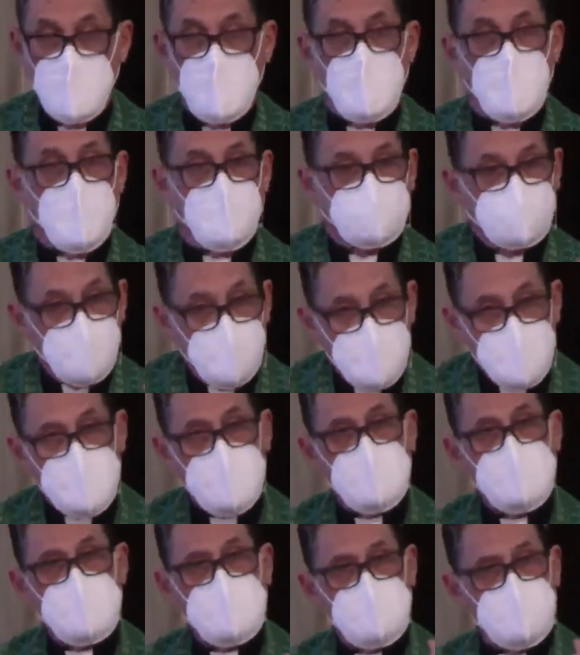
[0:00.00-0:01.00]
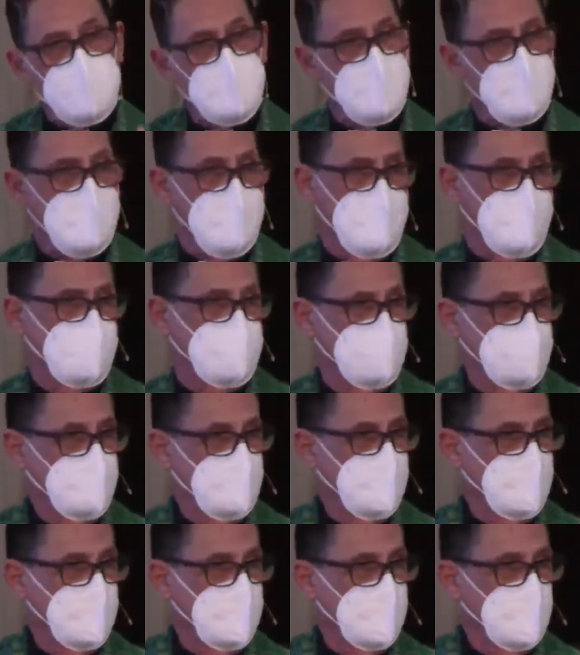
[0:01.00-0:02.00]
of any lie
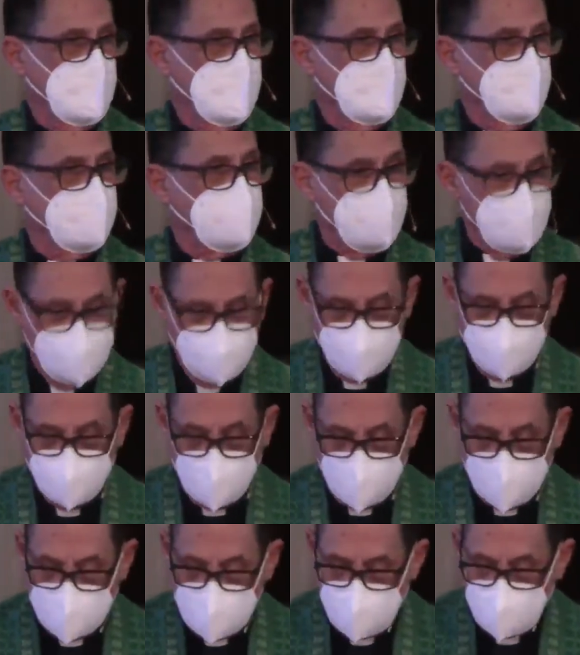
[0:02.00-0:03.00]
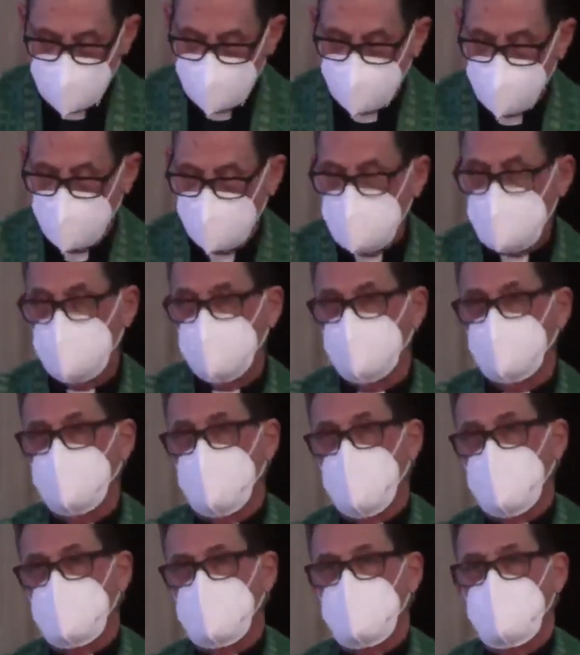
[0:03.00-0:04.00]
proven by independent
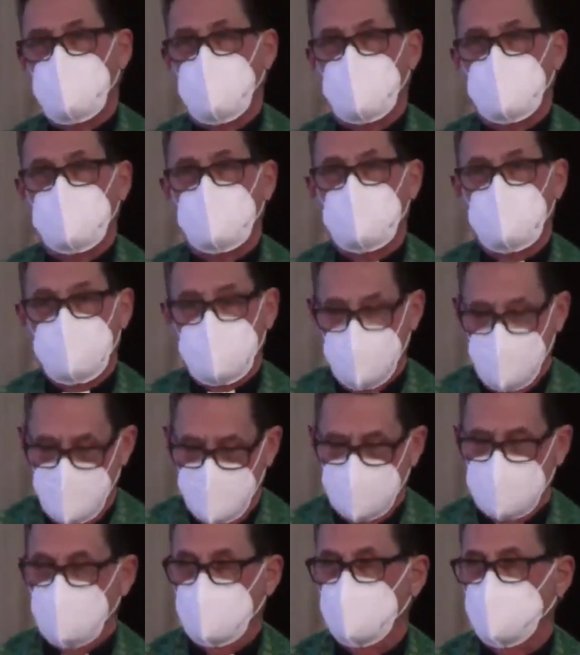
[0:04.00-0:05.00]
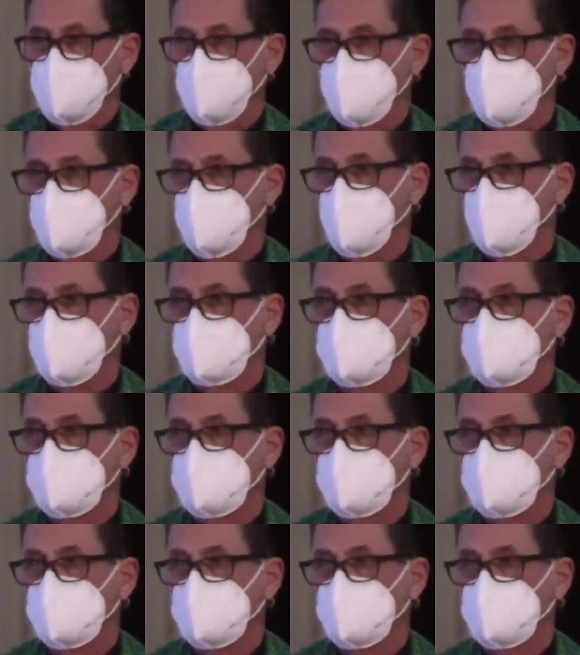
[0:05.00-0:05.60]
fact checkers to have been told.